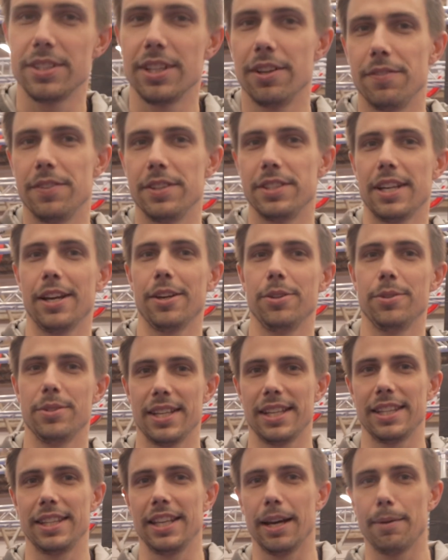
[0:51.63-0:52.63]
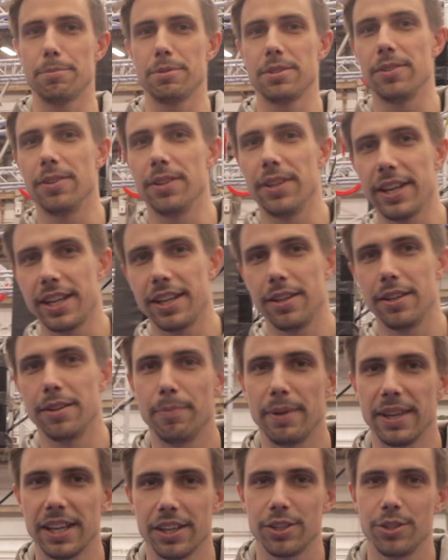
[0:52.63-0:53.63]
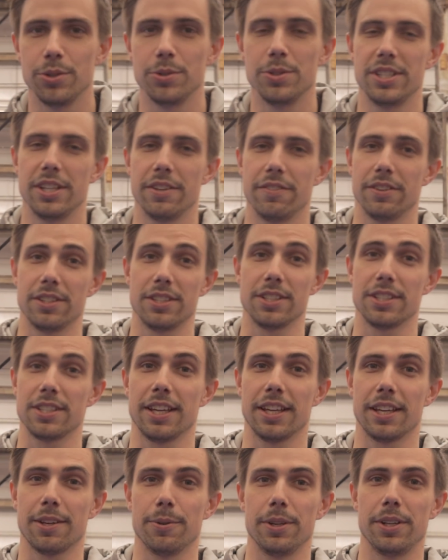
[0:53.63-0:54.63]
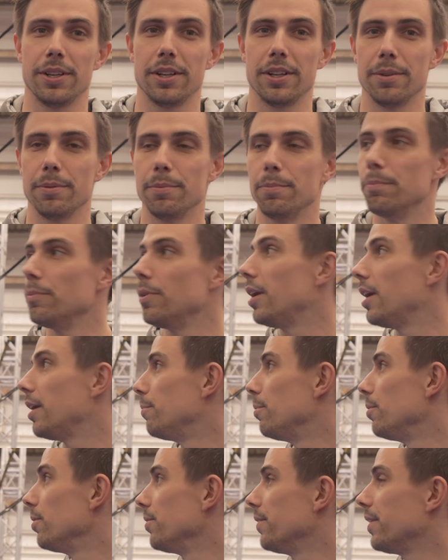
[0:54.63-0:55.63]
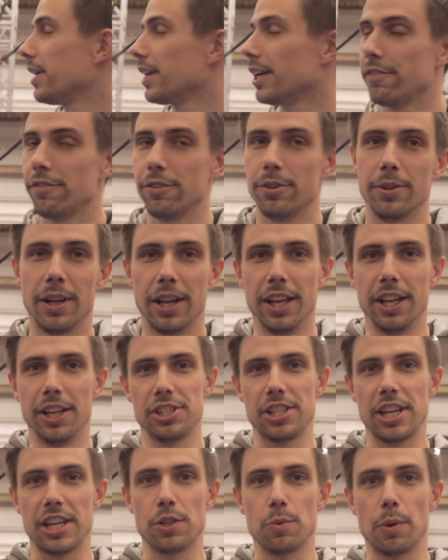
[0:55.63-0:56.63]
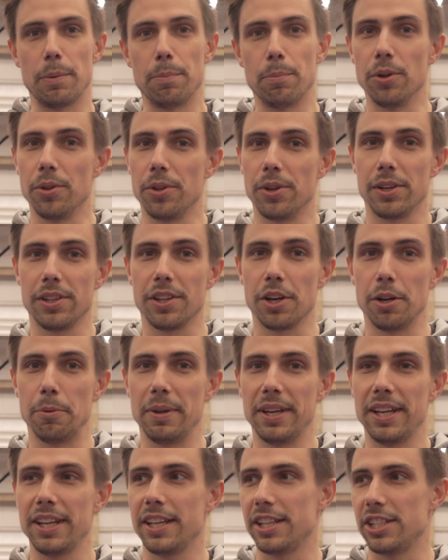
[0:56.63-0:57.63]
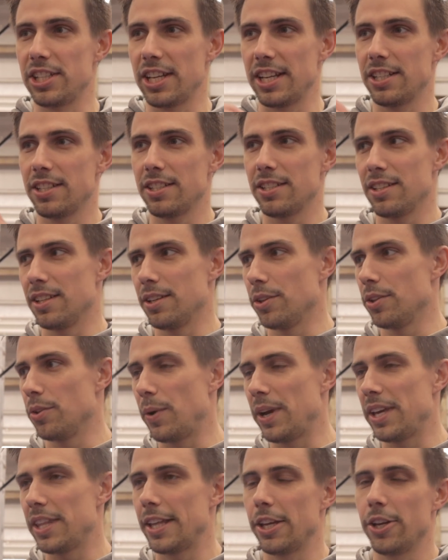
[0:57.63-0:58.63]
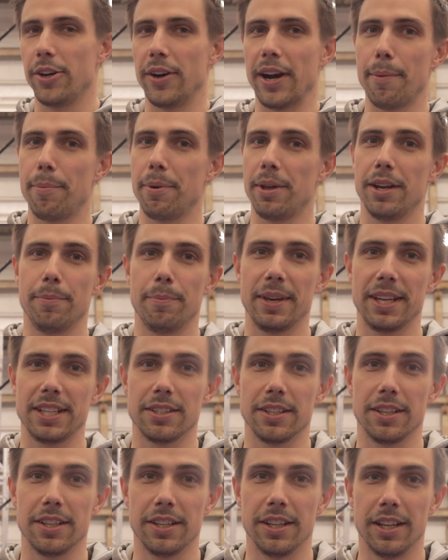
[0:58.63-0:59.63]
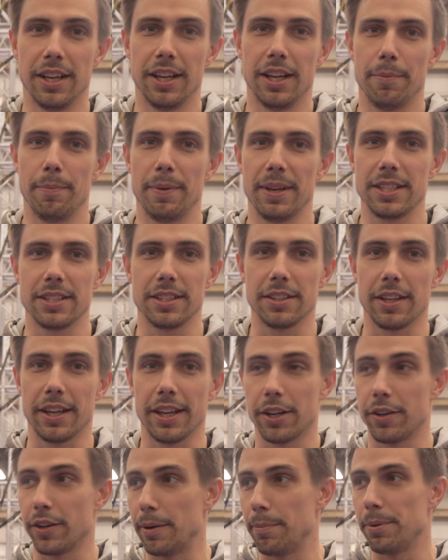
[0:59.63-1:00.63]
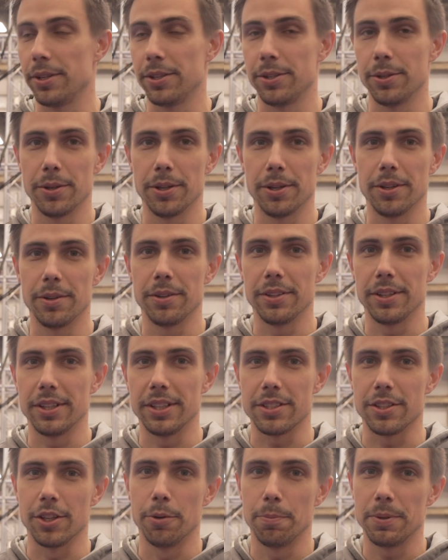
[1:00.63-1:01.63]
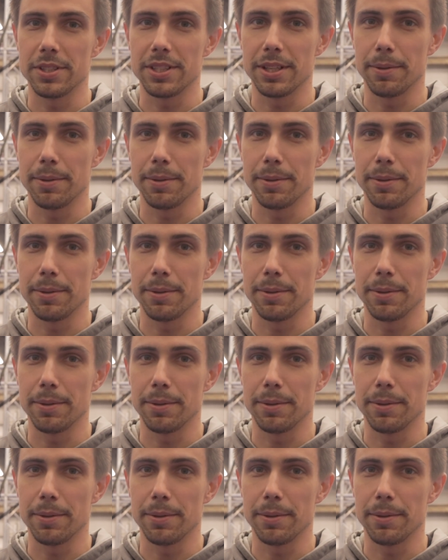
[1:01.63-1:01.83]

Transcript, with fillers: itself. It's how you set the obstacle that could make a huge difference. Just like when you're uh, bouldering, if you change one boulder a little bit, it changes the, the way that you grab it. It makes it makes it like a crimp into a, a sloper